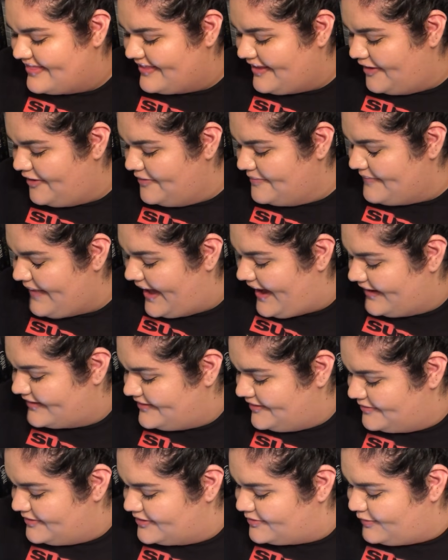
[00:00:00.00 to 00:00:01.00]
though
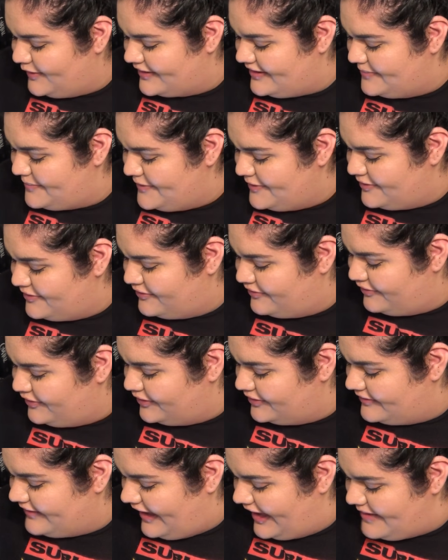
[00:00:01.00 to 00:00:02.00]
Magda was once
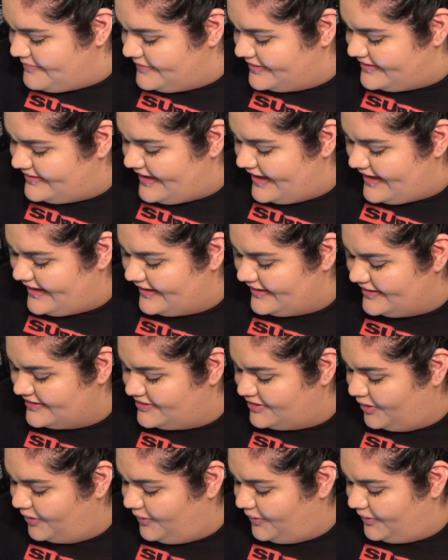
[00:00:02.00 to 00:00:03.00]
beautiful, time has taken a
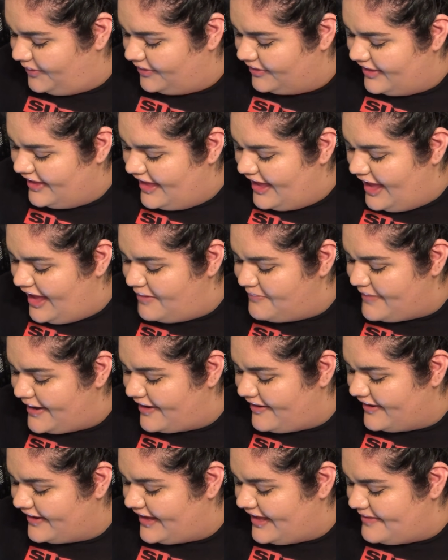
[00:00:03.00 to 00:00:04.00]
toll.
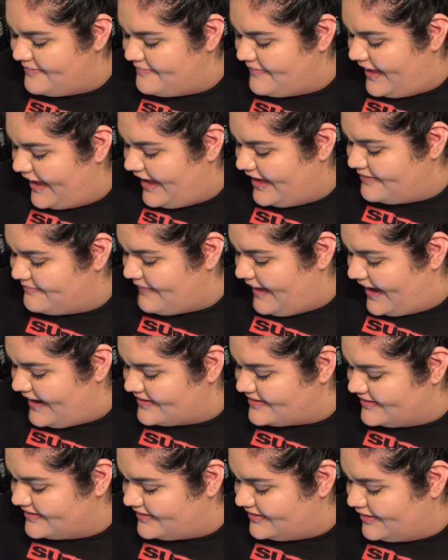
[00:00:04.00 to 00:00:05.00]
America May and
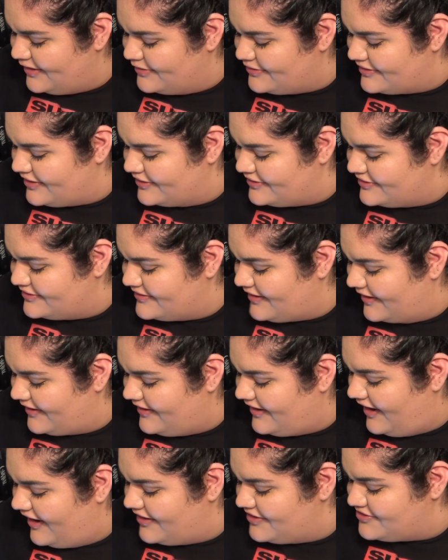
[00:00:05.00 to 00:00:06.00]
Magda's clothes are a stark
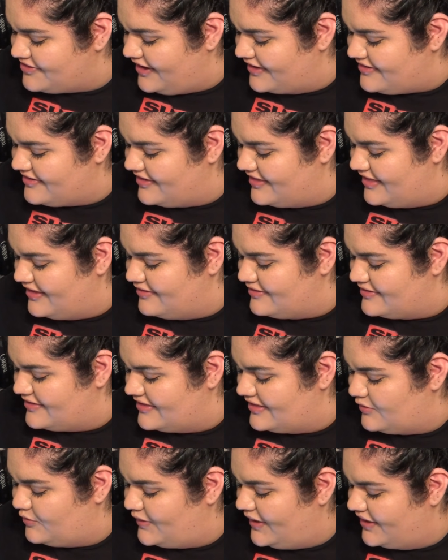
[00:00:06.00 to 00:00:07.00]
contrast to those of
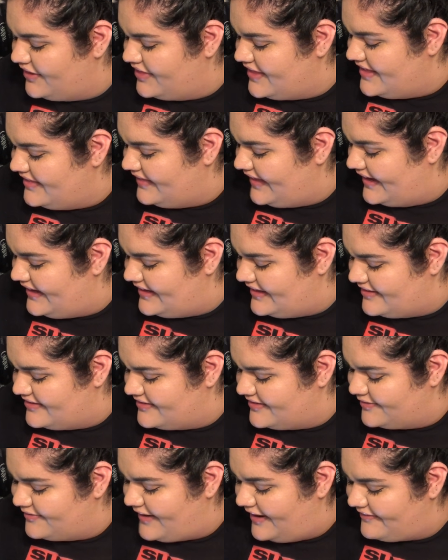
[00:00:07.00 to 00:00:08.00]
the wealthy ladies
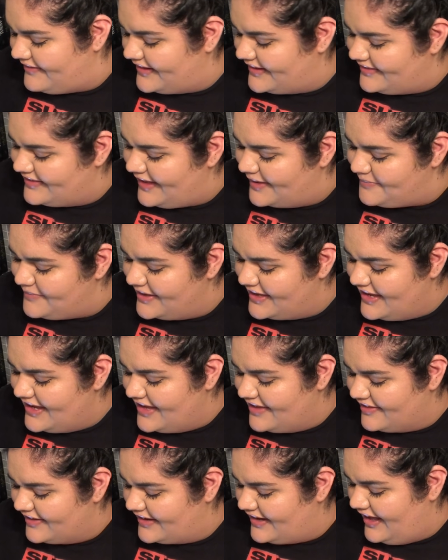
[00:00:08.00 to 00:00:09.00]
surrounding them.
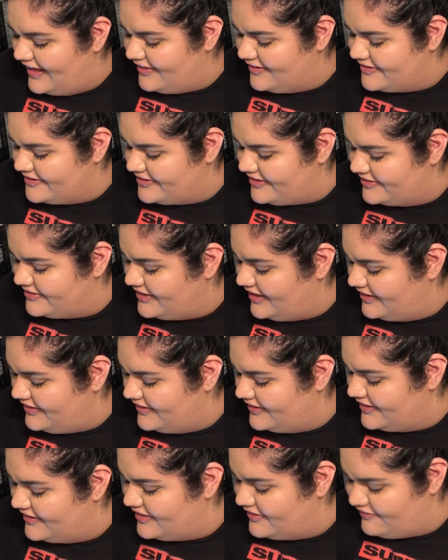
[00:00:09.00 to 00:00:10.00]
The colors are
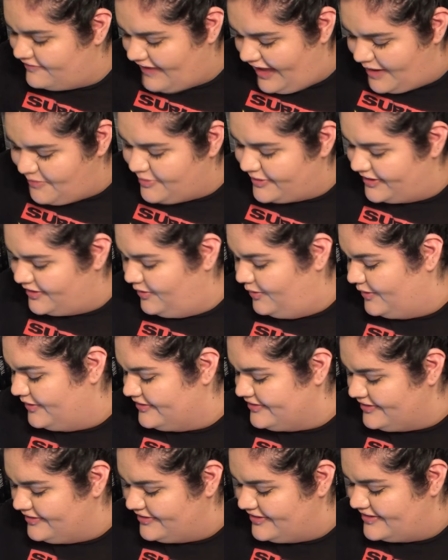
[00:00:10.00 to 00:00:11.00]
duller, the fabric
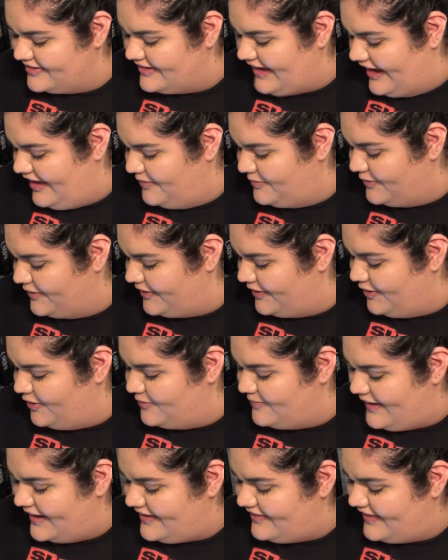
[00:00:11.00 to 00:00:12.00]
coarser, the style more
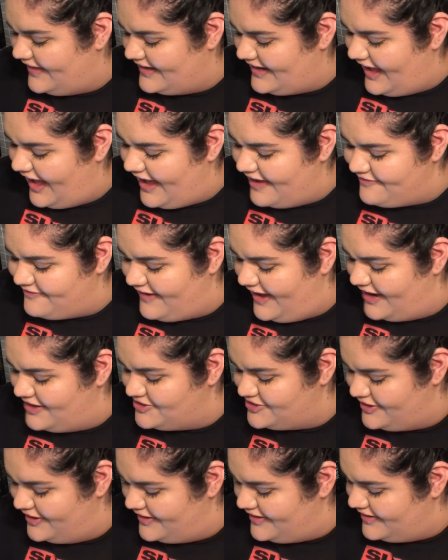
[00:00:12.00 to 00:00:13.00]
homemade than high
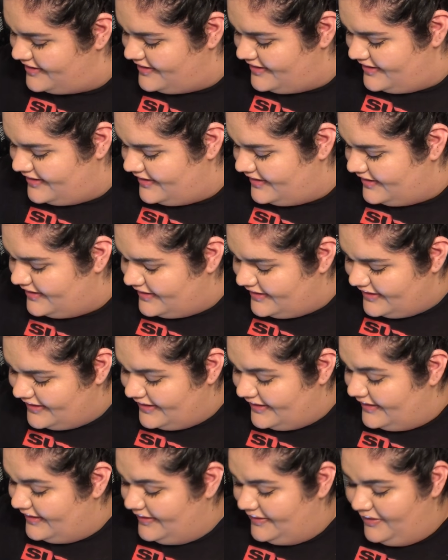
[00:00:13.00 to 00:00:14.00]
fashion.
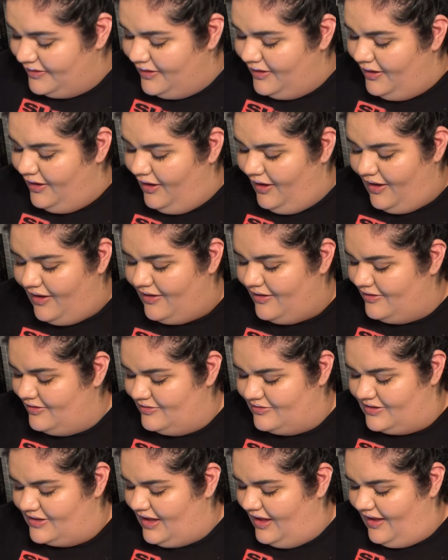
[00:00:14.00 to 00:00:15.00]

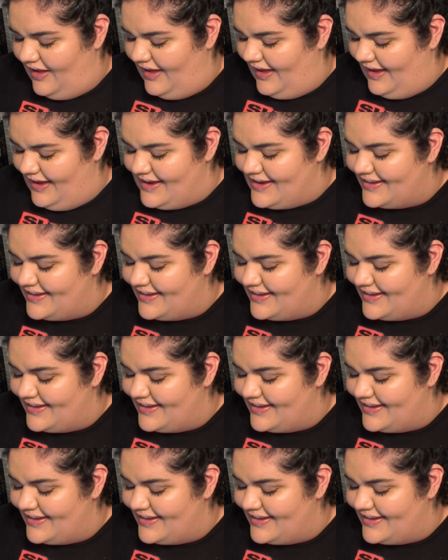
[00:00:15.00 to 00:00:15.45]
Oh god.